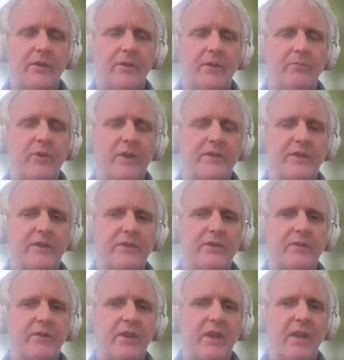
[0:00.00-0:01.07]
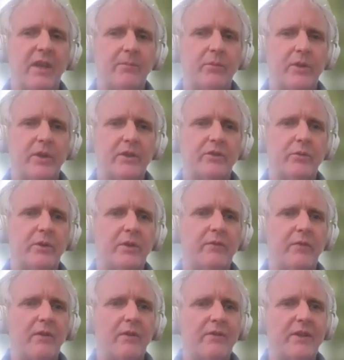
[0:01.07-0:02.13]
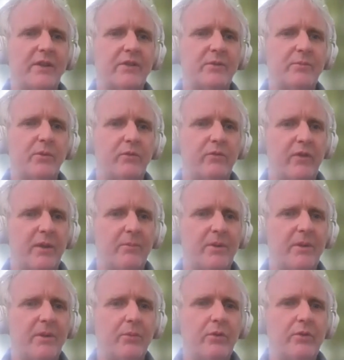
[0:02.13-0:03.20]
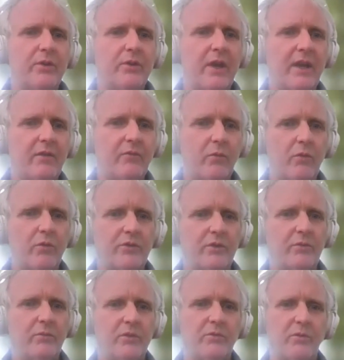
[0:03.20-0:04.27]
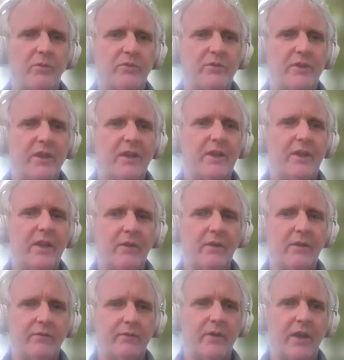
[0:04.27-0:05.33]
The residents of the camp were getting 25 litres per family per day of water, which wasn't nearly enough.